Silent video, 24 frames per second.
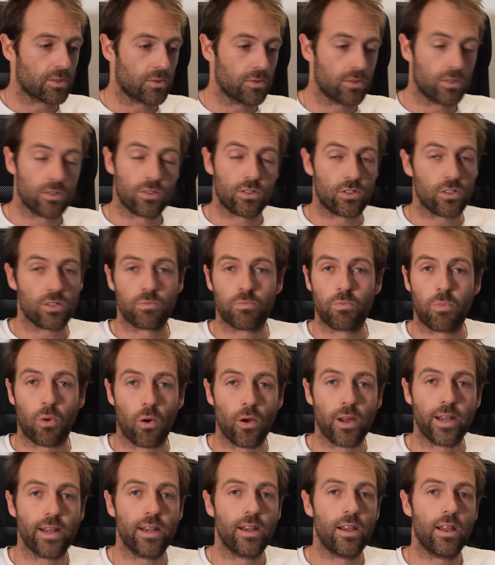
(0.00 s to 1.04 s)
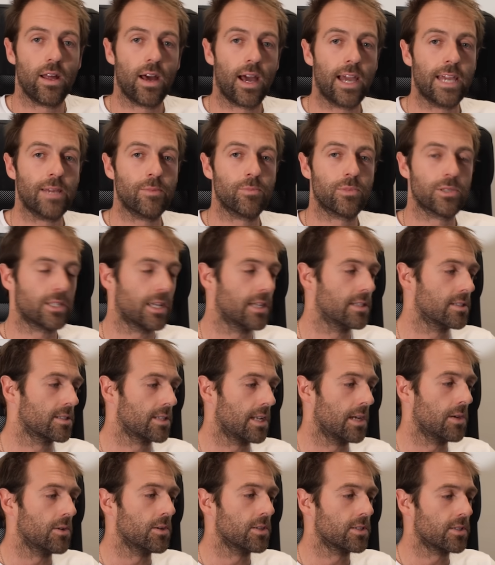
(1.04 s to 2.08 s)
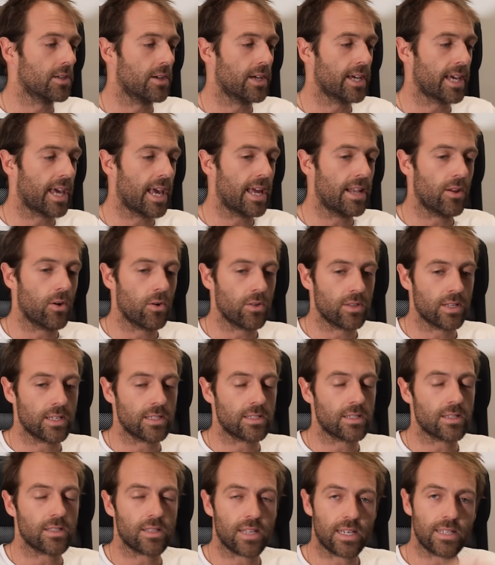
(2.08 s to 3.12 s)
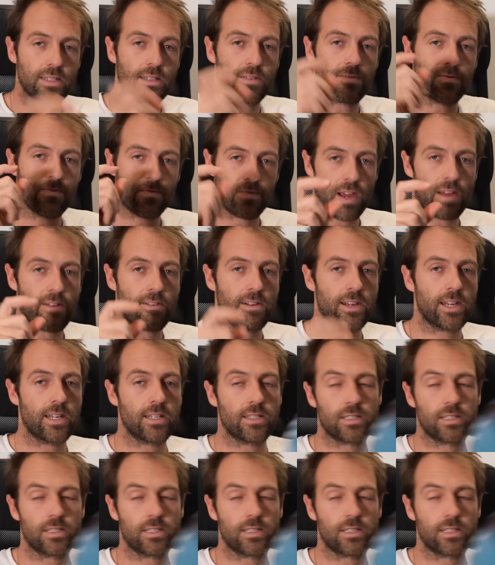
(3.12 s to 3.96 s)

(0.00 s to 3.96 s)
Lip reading: which is just 0.8% slower. So again, these are very